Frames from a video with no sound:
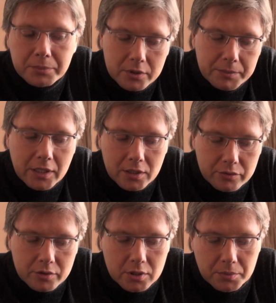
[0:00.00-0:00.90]
programmatic
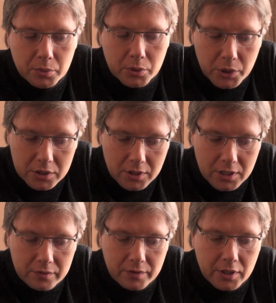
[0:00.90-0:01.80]
differences between Vis
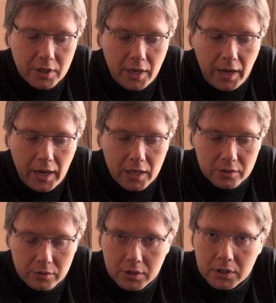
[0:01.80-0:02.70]
Latvia
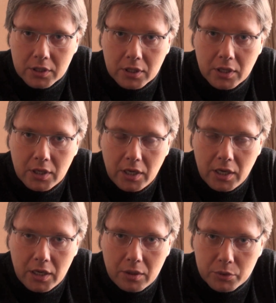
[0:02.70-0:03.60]
and unity,
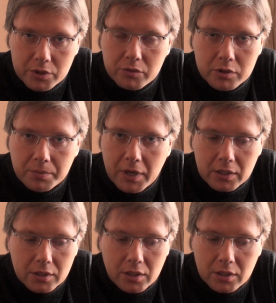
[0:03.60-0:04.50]
with this
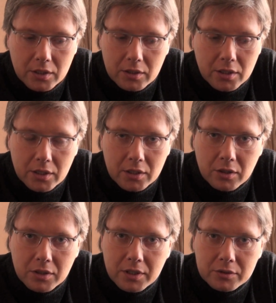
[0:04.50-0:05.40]
respect, uh, are
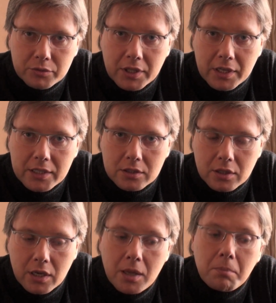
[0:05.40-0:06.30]
not really lesser.